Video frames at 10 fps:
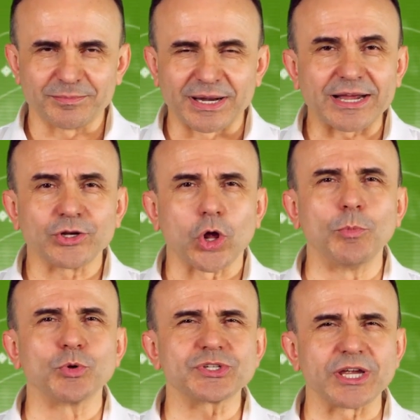but I can
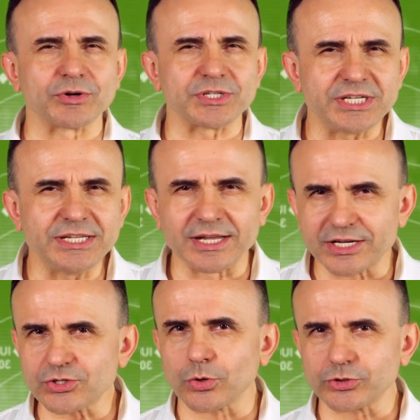almost guarantee that
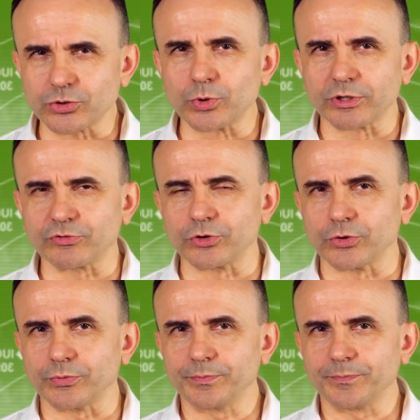it's going to work for you.